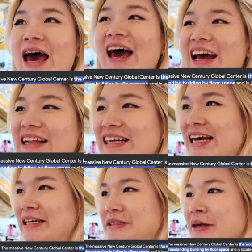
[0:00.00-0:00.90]
And
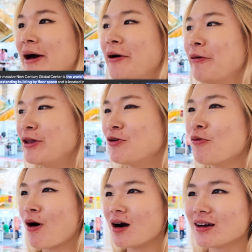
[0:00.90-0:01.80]
yes, when you
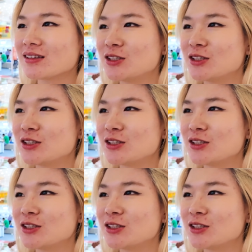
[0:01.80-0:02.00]
walk